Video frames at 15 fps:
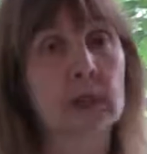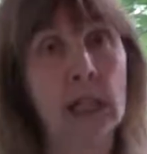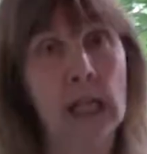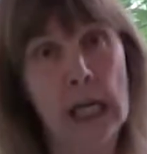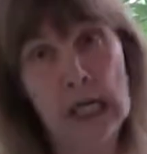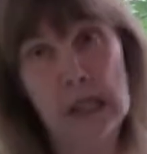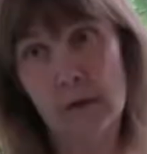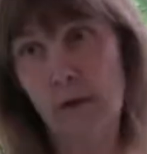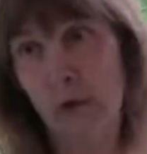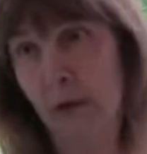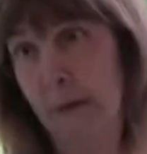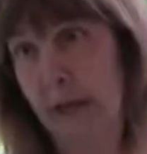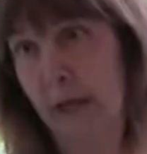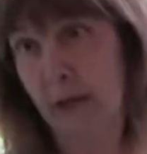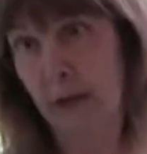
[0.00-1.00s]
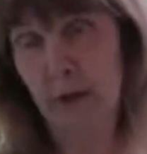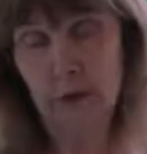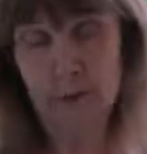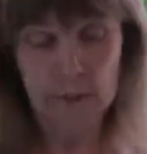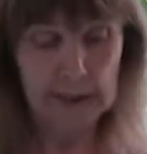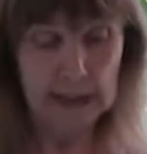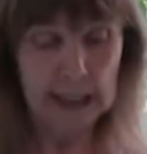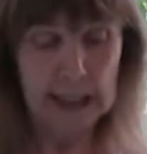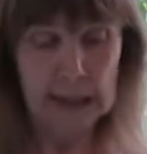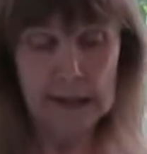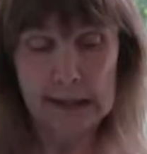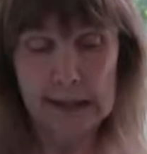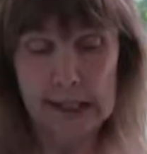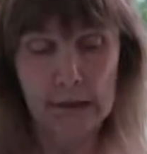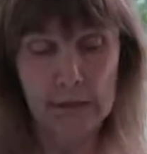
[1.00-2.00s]
Now, I don't know about you, but
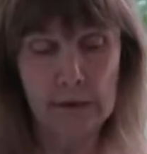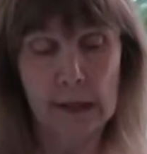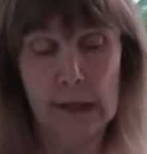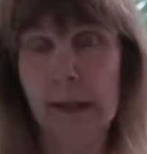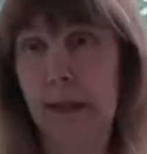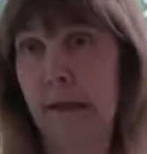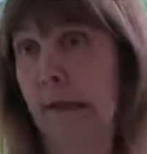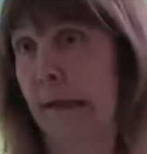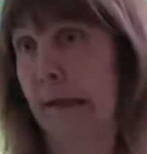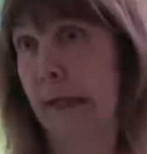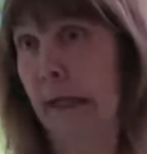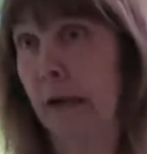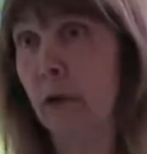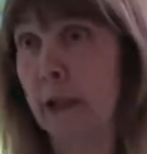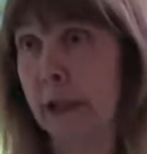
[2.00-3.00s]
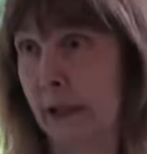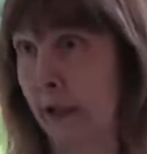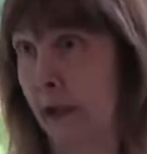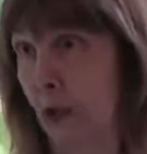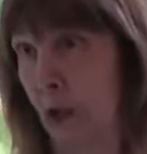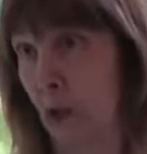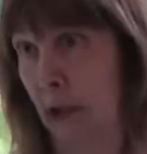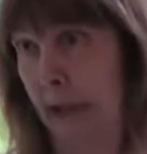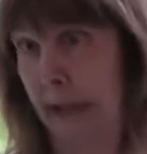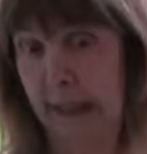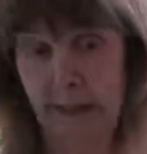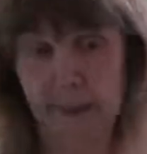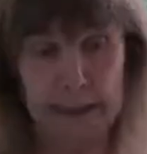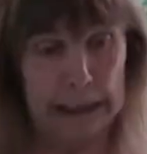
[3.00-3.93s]
that sounds like a scary story to